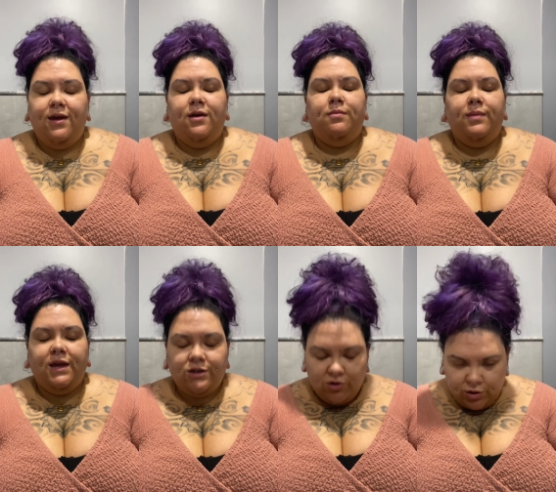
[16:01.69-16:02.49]
Make
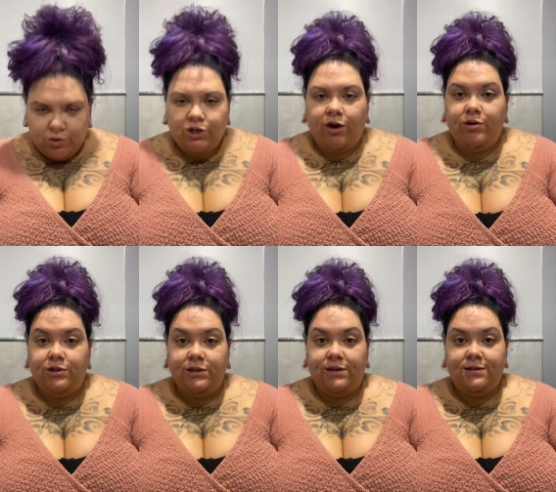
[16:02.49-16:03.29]
sure you
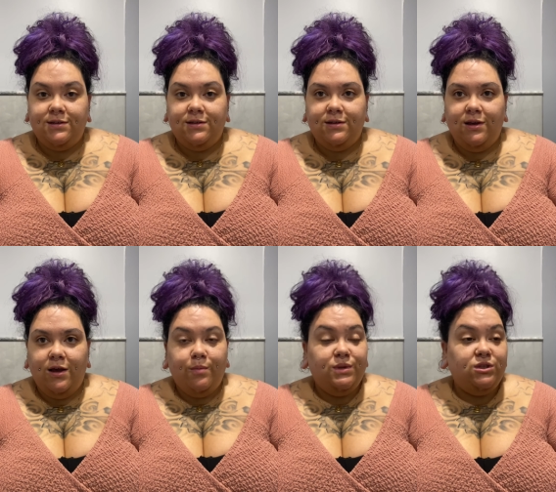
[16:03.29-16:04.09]
cherish it,
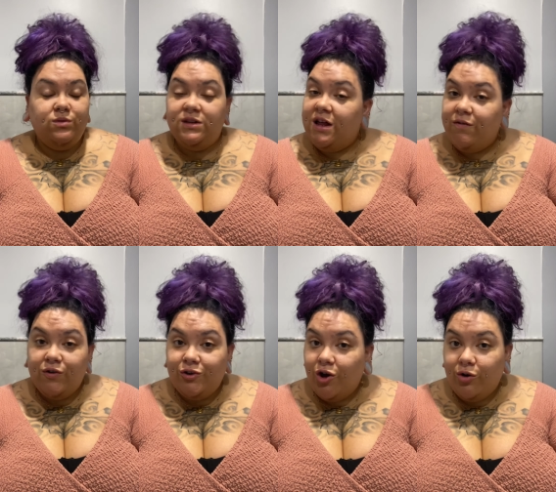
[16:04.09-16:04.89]
because you never
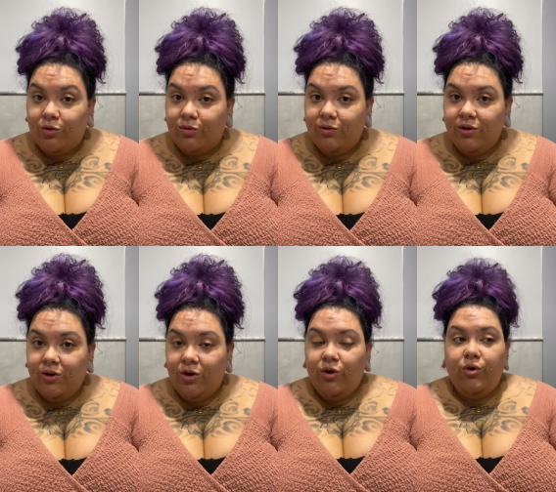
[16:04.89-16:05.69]
know
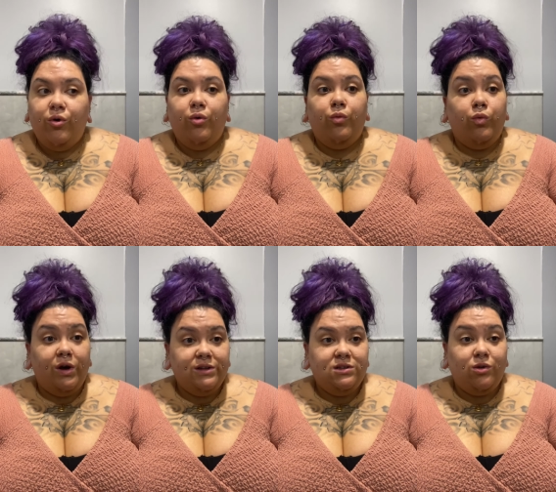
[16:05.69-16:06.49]

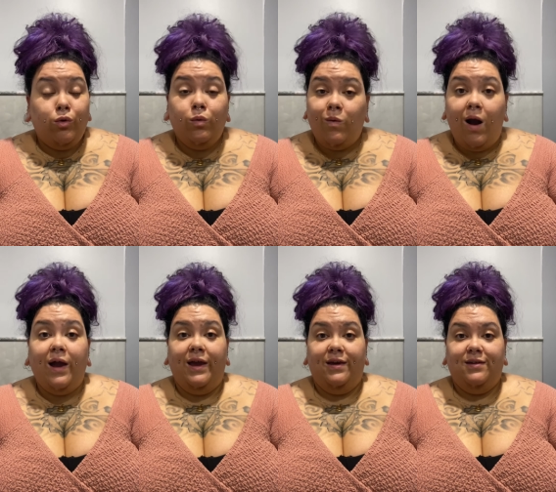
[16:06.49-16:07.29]
what or
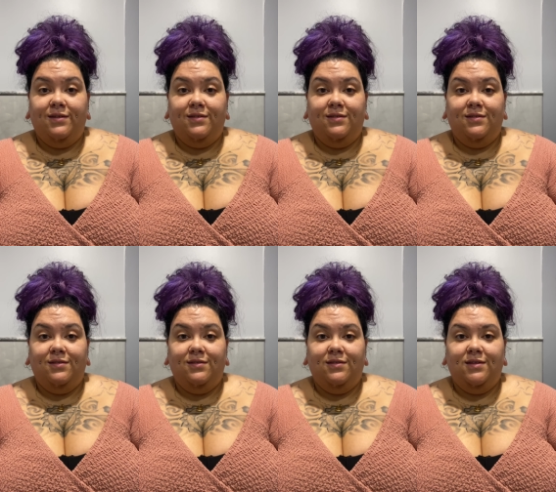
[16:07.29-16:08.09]
why
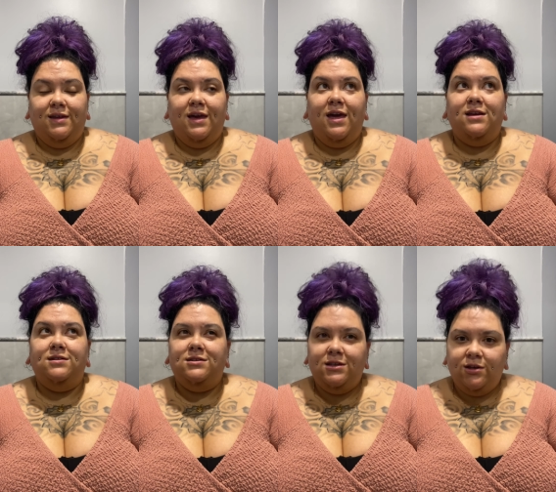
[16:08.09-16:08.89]

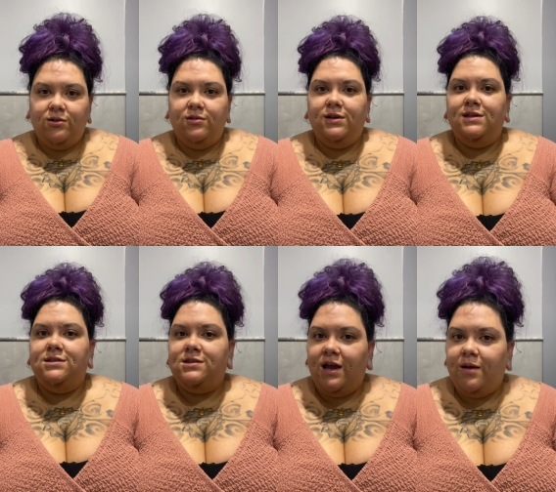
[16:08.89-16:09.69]
until it's
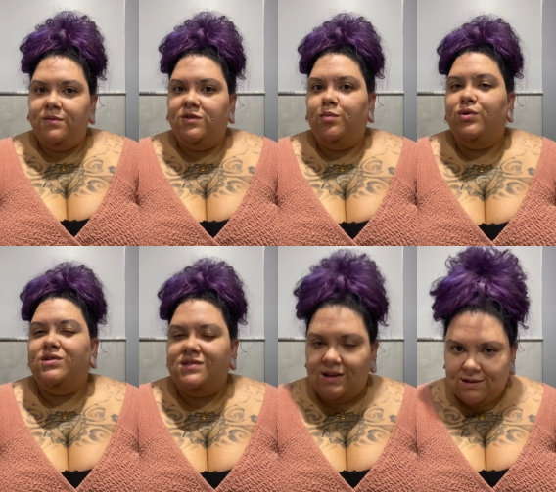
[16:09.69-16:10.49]
time to
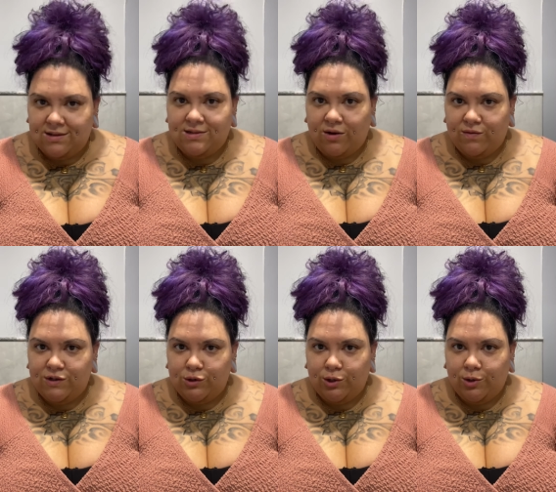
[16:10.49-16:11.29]
present itself
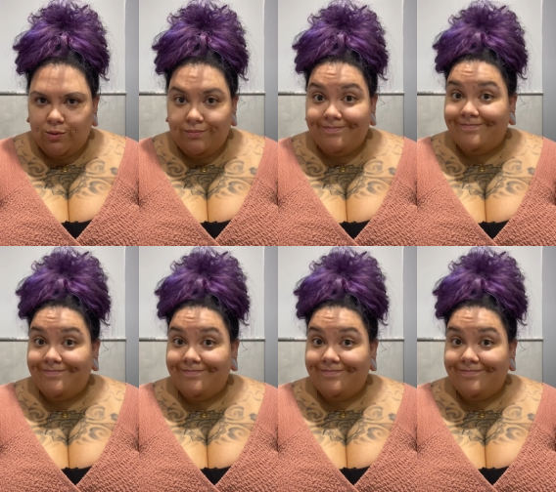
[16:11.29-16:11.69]
to you.